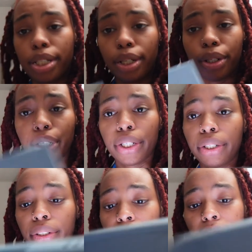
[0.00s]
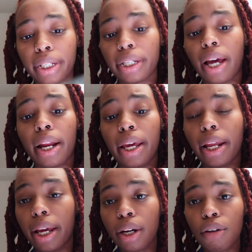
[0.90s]
your girl got a
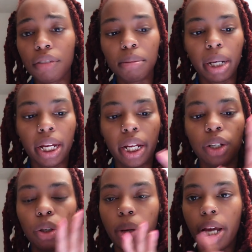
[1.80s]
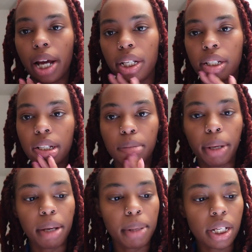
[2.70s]
headache. Hopefully my headache go away. I did take some
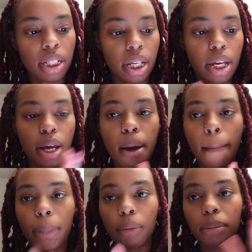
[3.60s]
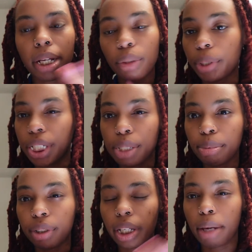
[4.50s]
pain medicine, but we about to read this
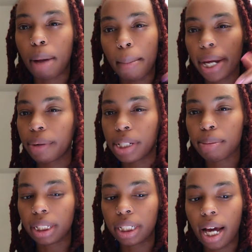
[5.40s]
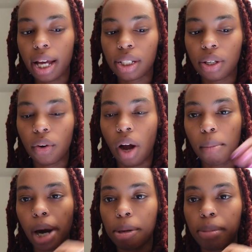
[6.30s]
book and my battery is about to die, so I'm
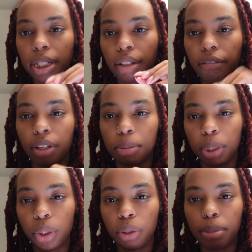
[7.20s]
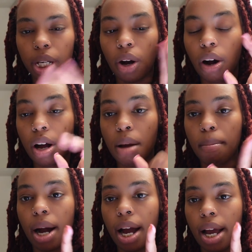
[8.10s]
probably about to film a little bit on
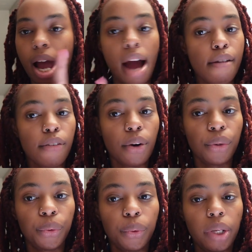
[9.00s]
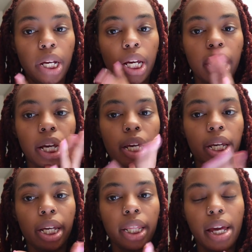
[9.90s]
my iPhone
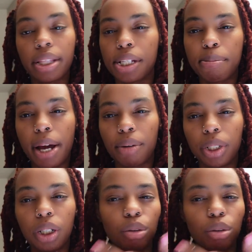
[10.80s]
and let this battery go